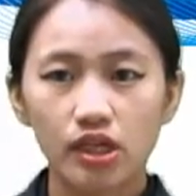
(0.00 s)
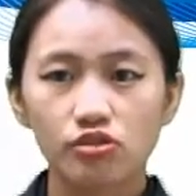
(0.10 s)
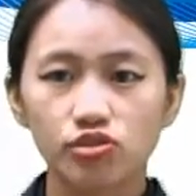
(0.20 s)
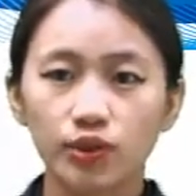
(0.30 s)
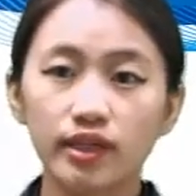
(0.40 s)

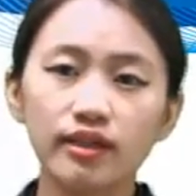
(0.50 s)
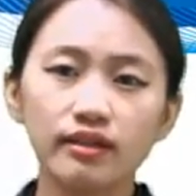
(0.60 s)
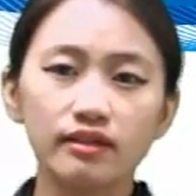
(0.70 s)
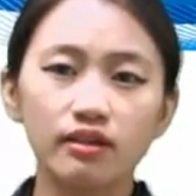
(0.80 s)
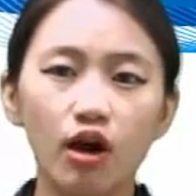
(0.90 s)
So
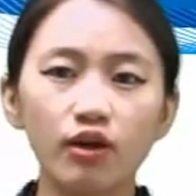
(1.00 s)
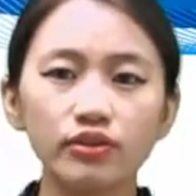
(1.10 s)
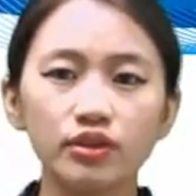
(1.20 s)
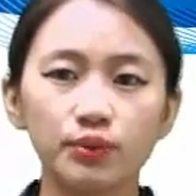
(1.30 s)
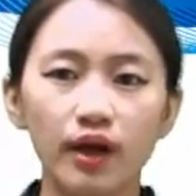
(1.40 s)
here, on
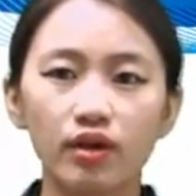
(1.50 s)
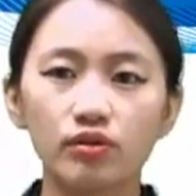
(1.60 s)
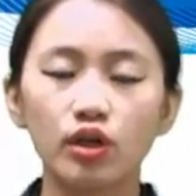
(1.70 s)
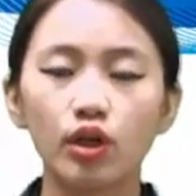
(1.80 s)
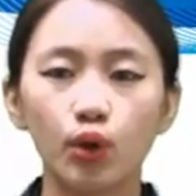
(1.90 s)
the
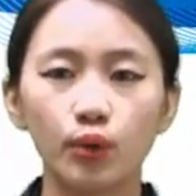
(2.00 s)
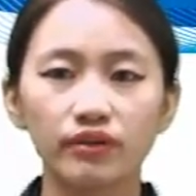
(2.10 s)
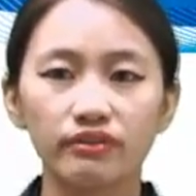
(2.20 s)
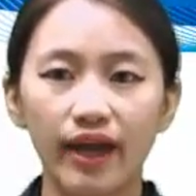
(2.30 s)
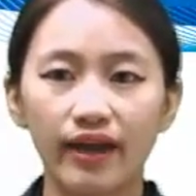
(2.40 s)
ground,
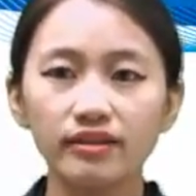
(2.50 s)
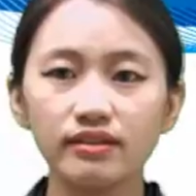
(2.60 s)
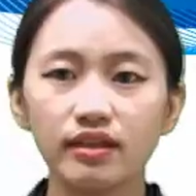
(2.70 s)
lower than,